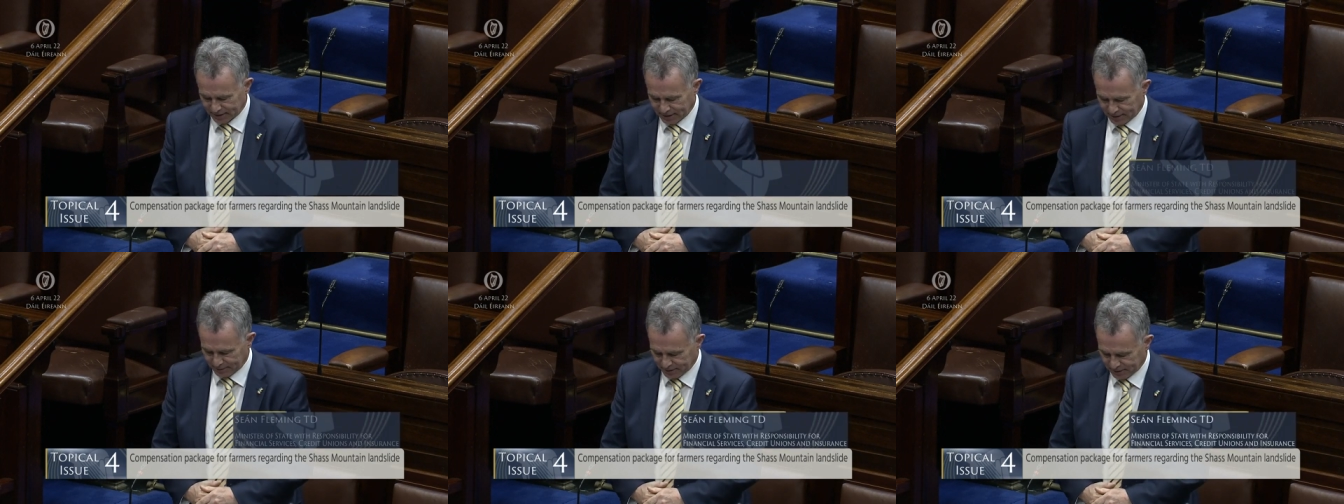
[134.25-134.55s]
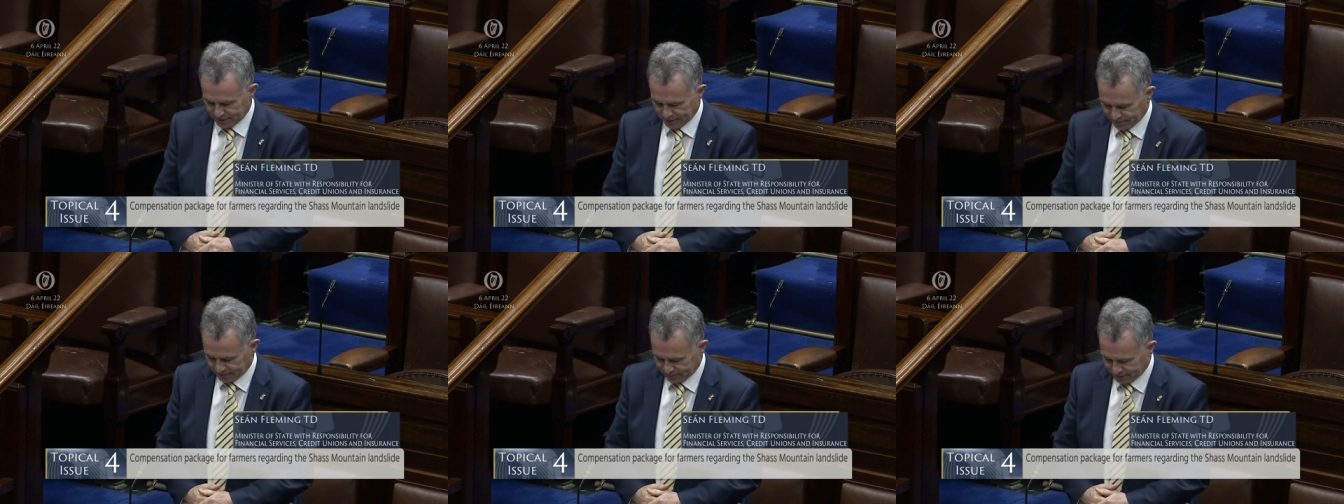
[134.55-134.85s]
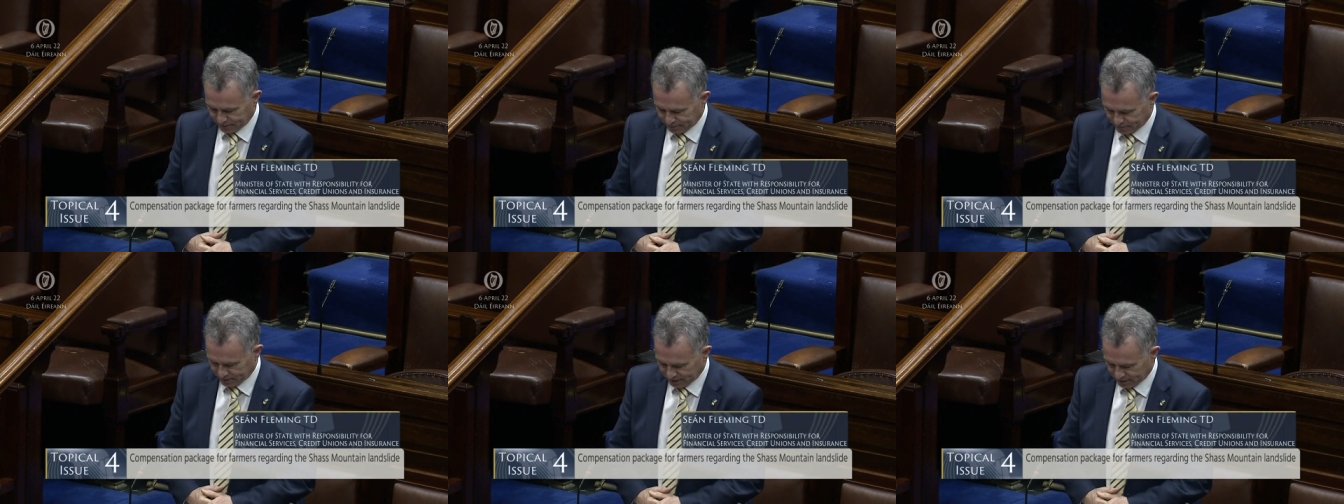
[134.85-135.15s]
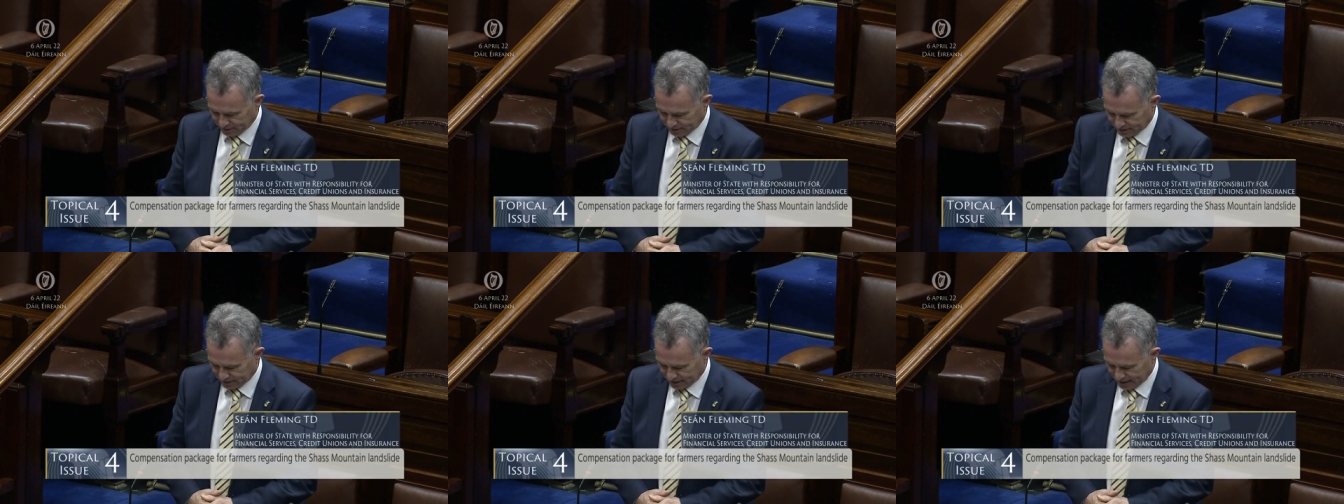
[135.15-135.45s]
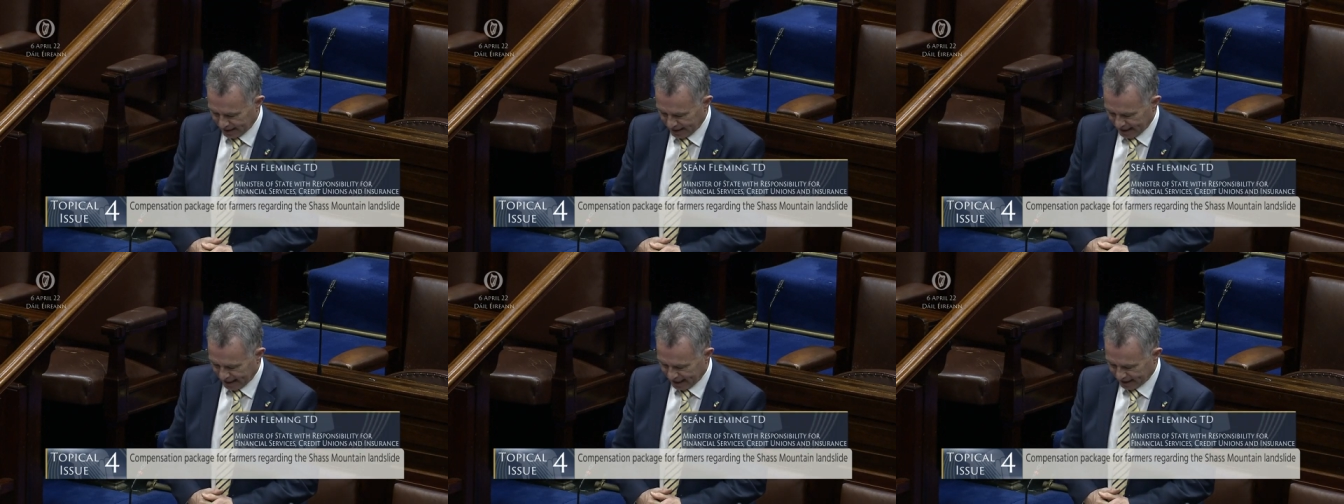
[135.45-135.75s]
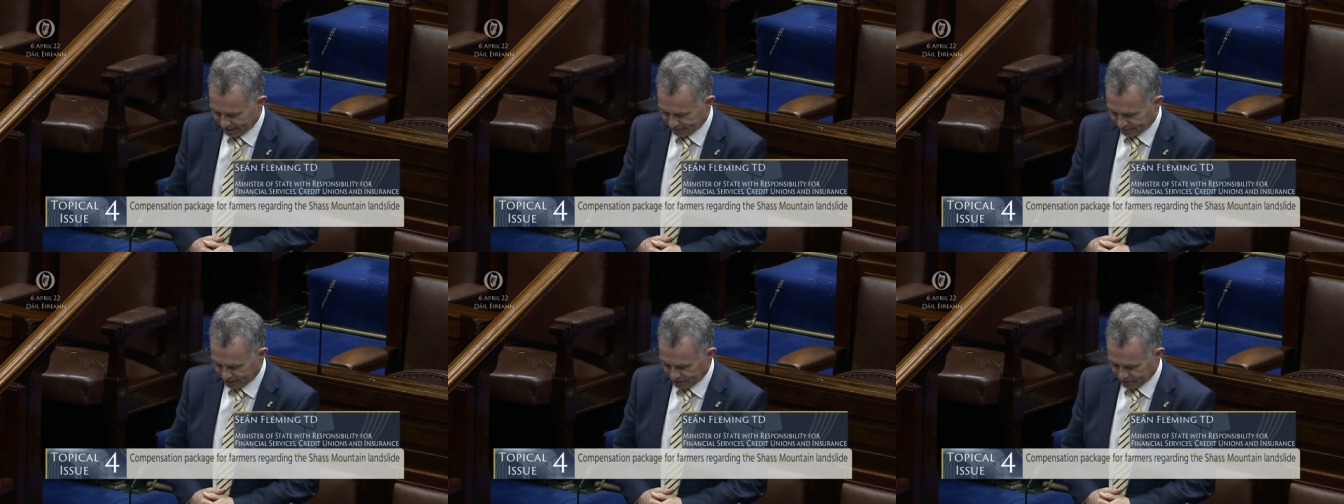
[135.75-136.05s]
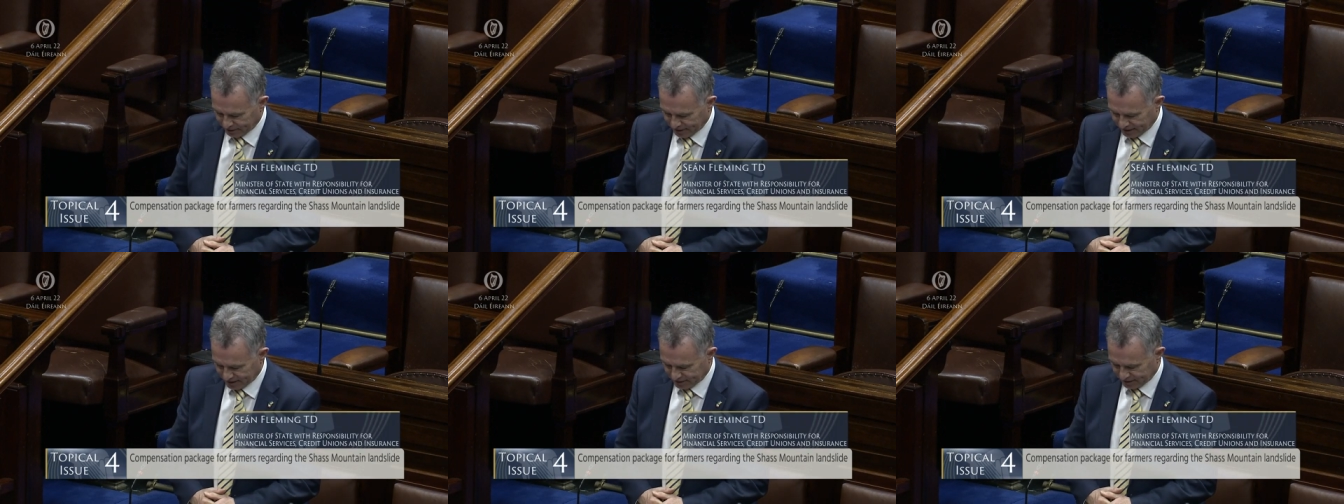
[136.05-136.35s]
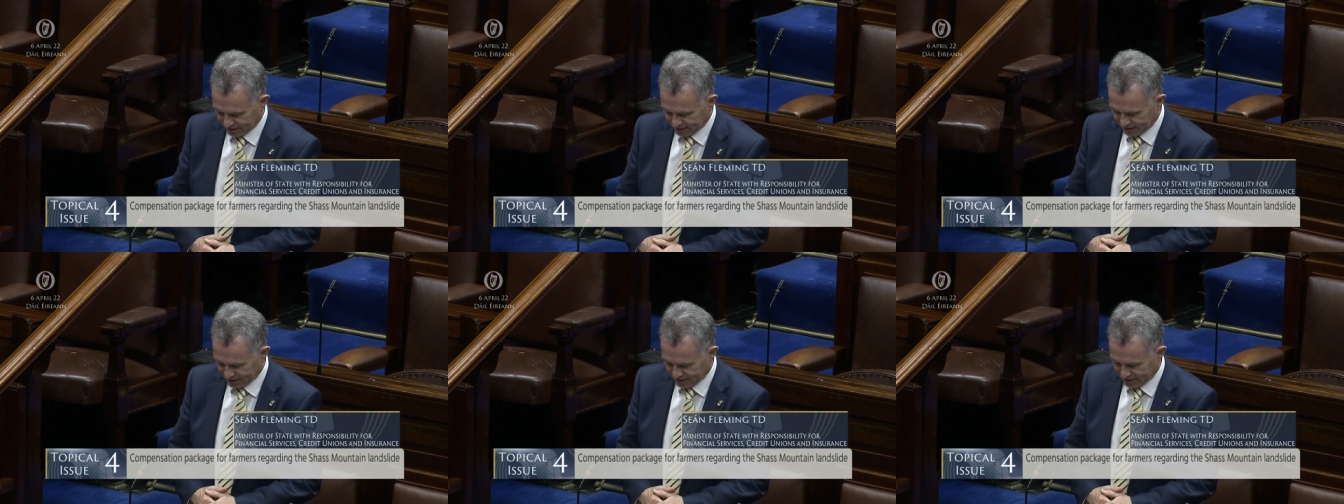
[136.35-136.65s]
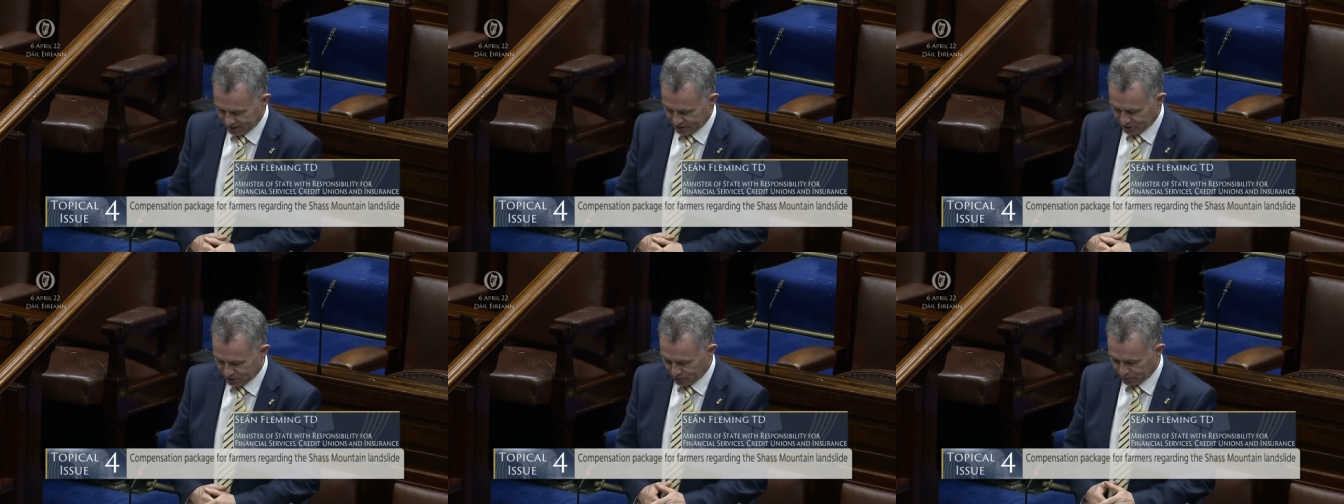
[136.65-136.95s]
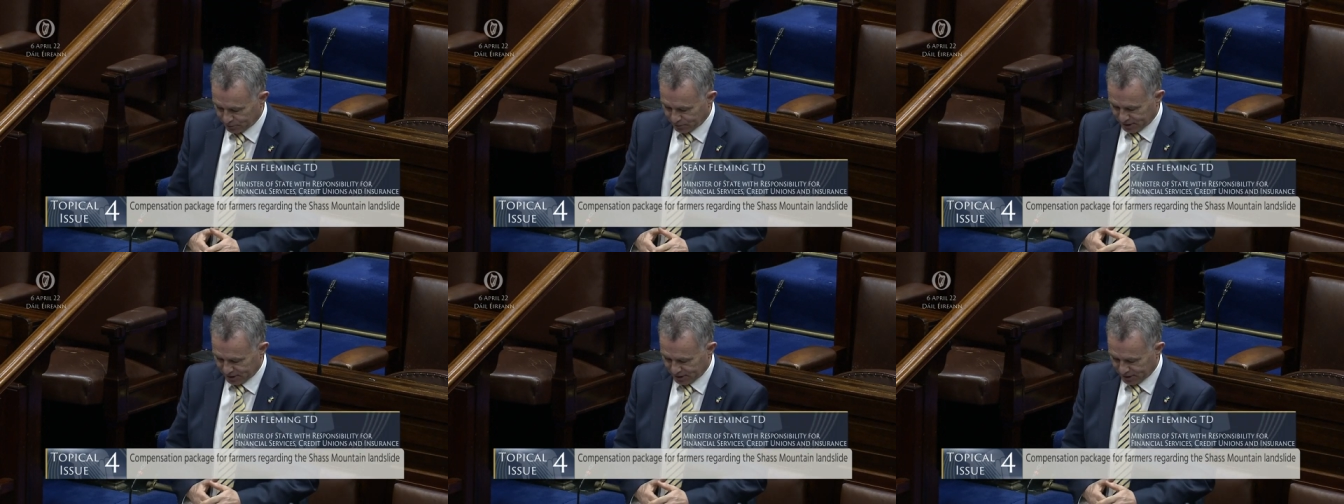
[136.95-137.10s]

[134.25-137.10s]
Deputy Fitzmaurice uh, for raising this issue,